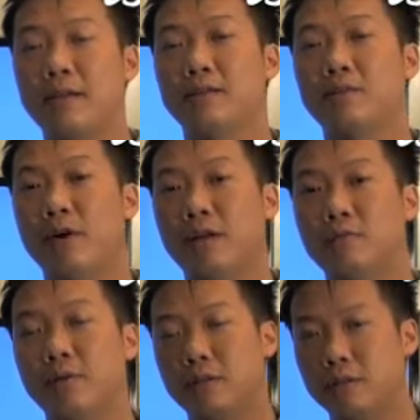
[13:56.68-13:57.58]
you've
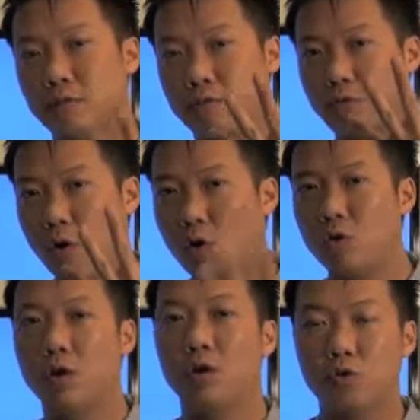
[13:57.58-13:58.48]
activated the
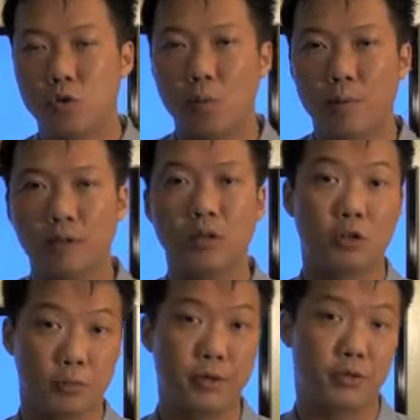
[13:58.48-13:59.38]
4 noble
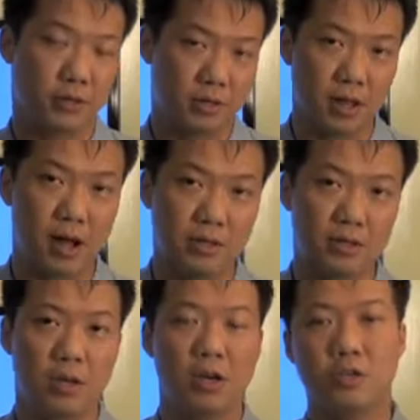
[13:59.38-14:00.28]
auspicious
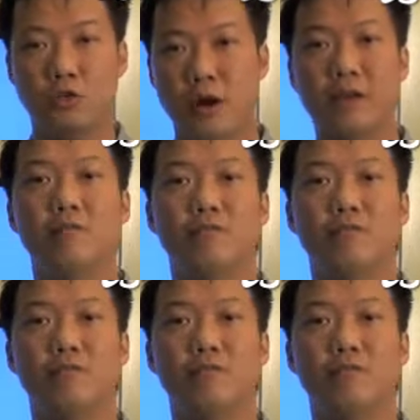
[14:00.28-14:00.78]
stars, Dragon